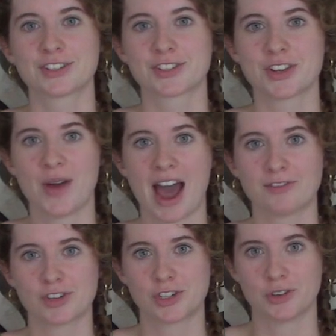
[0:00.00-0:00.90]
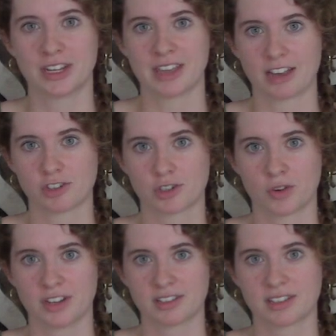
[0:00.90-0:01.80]
So after doing that
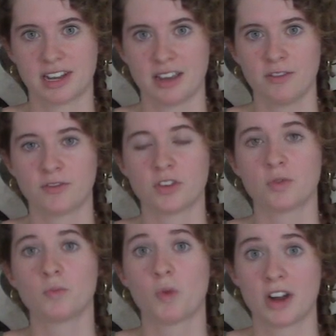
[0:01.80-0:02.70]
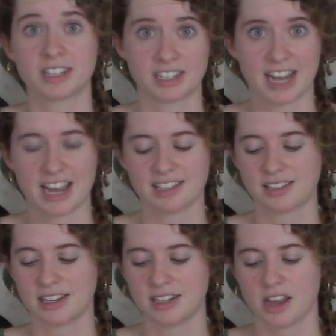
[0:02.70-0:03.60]
short sniff, you want to
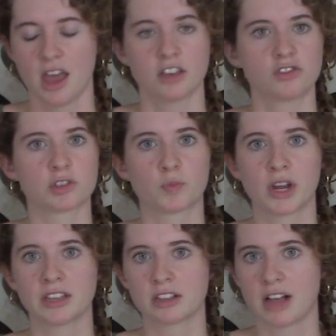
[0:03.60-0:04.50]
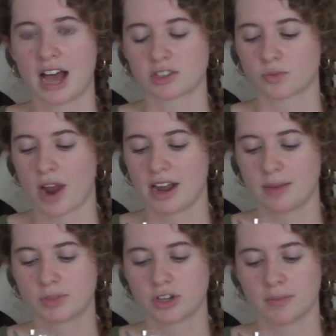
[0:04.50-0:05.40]
taste it. Just bring the glass right
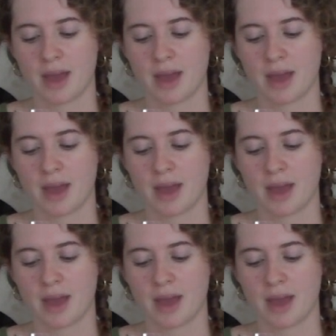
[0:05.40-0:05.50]
up to your